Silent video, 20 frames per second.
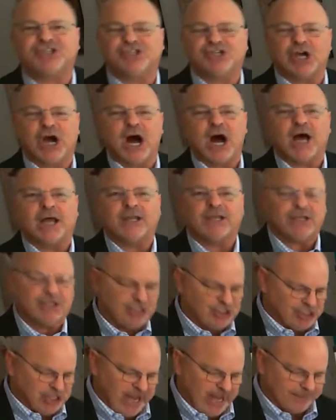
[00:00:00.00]
John
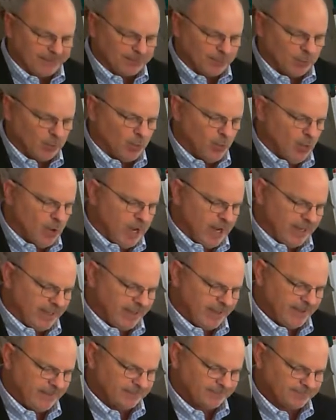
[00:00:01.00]
chapter
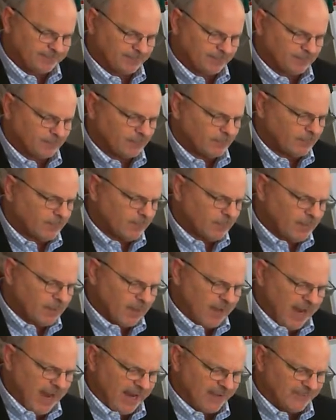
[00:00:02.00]
1
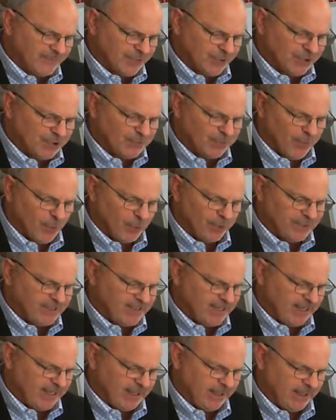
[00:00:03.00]
and verse
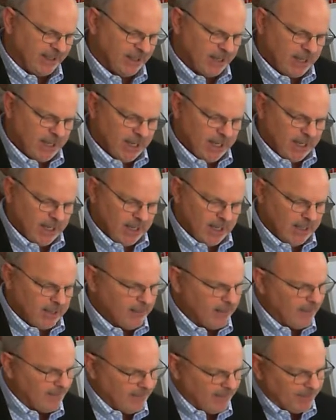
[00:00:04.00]
14,
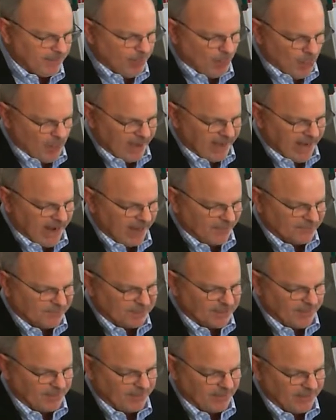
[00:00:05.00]
let me point out
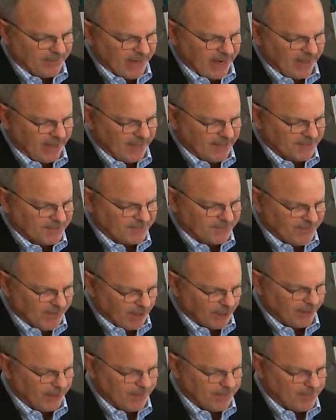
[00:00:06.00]
something that is
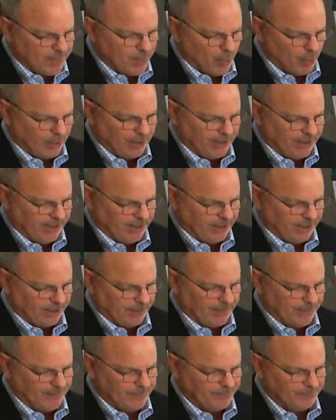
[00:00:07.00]
very important
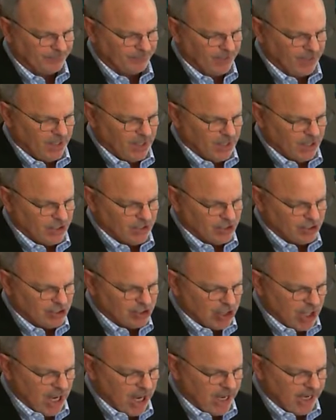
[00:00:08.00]
here.
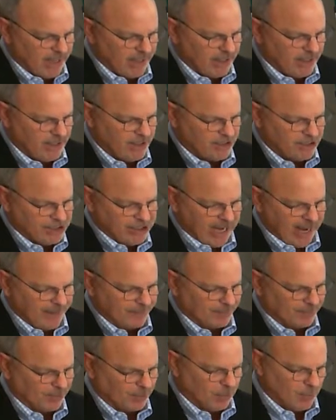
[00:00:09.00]
John
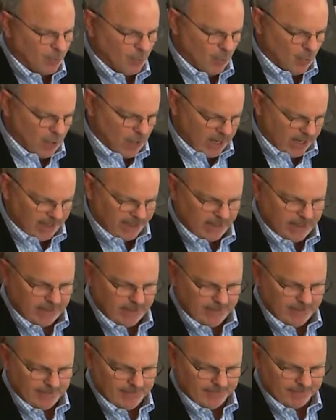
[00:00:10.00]
chapter 1
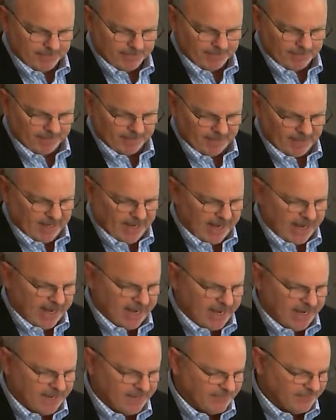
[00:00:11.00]

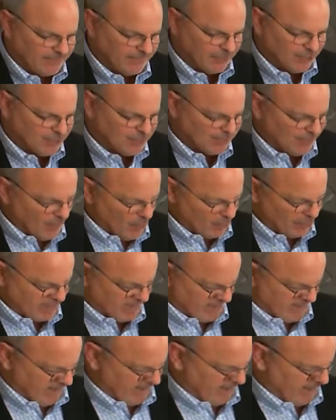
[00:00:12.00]
and verse
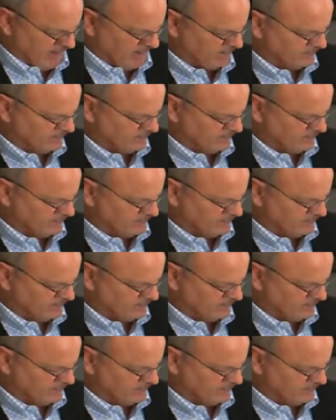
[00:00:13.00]
14,